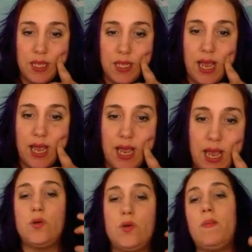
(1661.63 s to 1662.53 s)
And what's
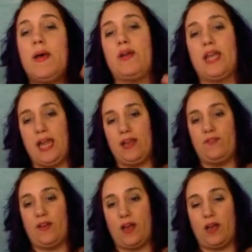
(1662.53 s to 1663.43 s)
cool about
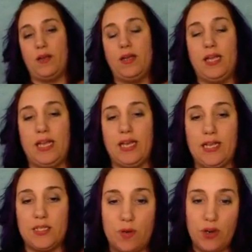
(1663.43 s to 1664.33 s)
Canva
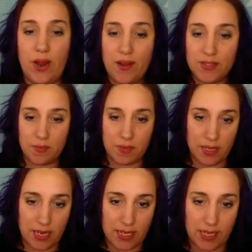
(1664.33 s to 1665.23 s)
is when you have something
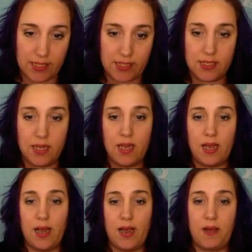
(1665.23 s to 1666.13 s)
like this,
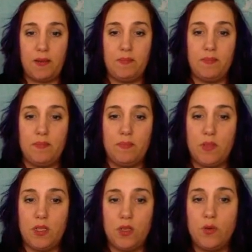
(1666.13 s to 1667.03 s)

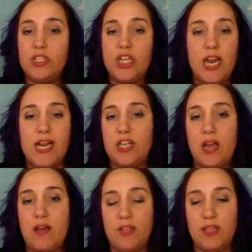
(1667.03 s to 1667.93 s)
you can change
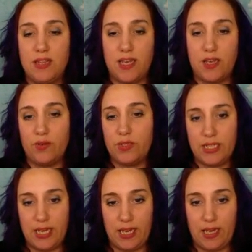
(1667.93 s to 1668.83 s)
everything that you
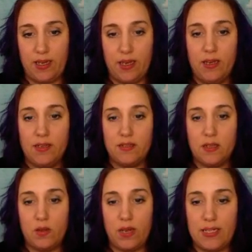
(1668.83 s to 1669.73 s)
see.
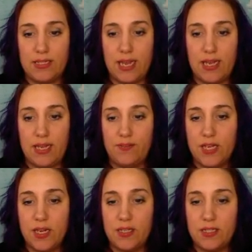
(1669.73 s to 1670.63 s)
So let's say gift
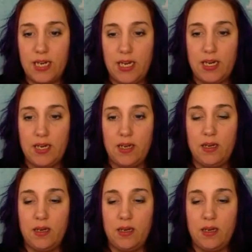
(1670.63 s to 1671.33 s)
hunting.